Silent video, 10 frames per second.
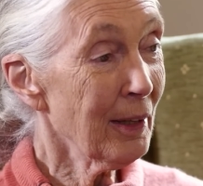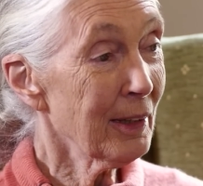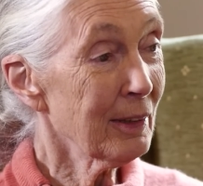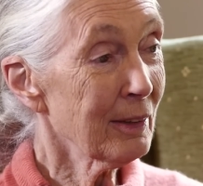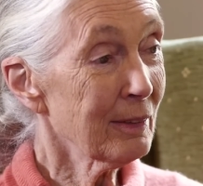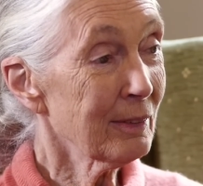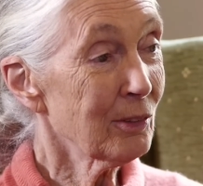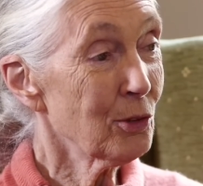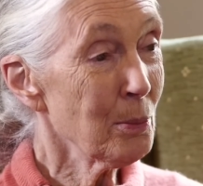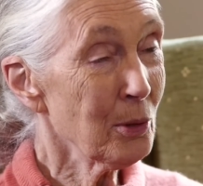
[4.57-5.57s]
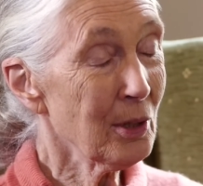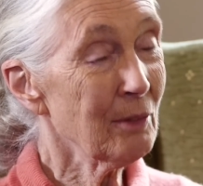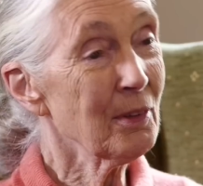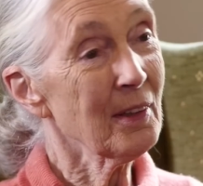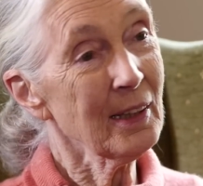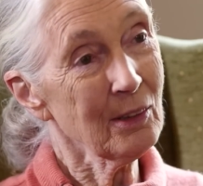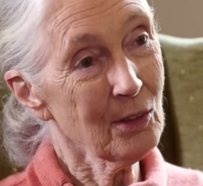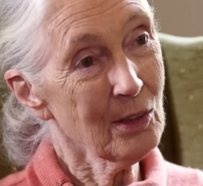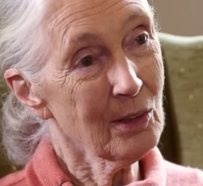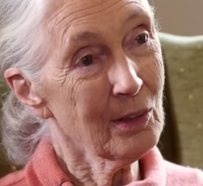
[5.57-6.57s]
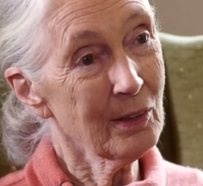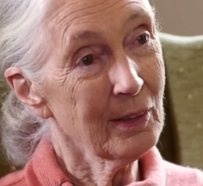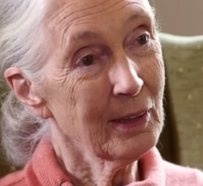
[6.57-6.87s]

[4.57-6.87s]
I attribute everything to her,